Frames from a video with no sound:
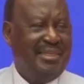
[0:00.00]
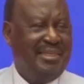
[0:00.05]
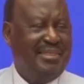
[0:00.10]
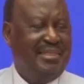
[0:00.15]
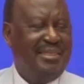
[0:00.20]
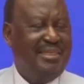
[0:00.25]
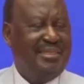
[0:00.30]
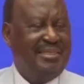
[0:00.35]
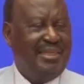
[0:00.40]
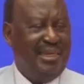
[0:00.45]

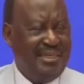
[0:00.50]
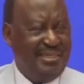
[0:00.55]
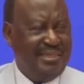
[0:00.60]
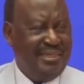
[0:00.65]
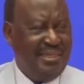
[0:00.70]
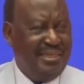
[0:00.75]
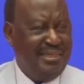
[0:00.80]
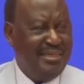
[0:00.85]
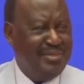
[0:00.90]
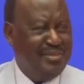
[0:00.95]
Then the
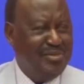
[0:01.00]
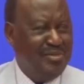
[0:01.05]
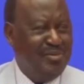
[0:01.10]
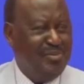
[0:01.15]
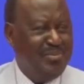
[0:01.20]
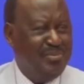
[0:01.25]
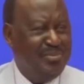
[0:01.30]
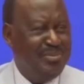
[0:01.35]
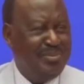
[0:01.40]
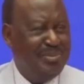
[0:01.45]
Tata
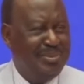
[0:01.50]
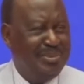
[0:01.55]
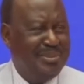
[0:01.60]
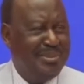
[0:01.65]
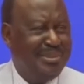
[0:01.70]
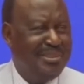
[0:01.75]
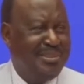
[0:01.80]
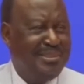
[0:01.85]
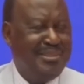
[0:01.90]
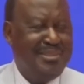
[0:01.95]
group
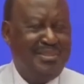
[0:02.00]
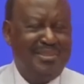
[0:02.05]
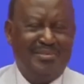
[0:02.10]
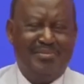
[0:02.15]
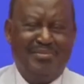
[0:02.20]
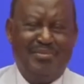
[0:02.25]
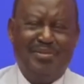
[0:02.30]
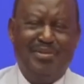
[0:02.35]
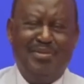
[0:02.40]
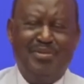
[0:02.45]

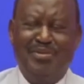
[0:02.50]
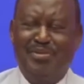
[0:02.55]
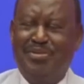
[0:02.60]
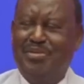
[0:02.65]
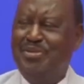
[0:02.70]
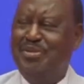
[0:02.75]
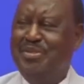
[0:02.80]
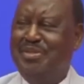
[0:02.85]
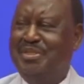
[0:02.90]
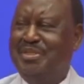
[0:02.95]
followed
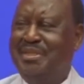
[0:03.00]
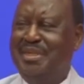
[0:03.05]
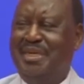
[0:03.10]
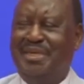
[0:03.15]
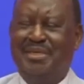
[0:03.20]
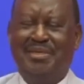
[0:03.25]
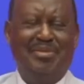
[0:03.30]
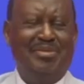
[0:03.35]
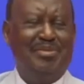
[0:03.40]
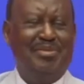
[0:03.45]
suit
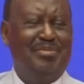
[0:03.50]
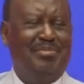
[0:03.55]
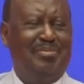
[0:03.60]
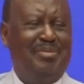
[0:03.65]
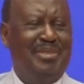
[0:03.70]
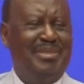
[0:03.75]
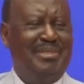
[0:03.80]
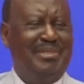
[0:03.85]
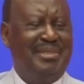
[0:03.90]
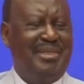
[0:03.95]
and also
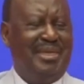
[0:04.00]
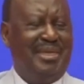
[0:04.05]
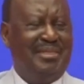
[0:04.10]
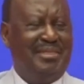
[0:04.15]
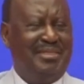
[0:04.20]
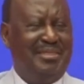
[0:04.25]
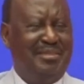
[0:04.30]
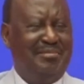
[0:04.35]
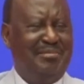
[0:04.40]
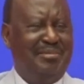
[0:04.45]
built
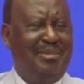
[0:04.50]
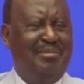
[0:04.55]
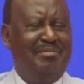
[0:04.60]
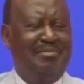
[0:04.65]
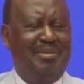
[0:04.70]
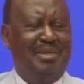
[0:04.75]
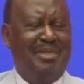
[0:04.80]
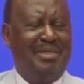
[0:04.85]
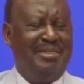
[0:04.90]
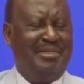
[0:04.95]
a
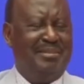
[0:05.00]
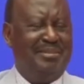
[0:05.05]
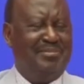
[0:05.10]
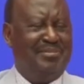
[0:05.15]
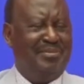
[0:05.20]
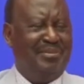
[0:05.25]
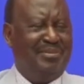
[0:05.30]
similar plant,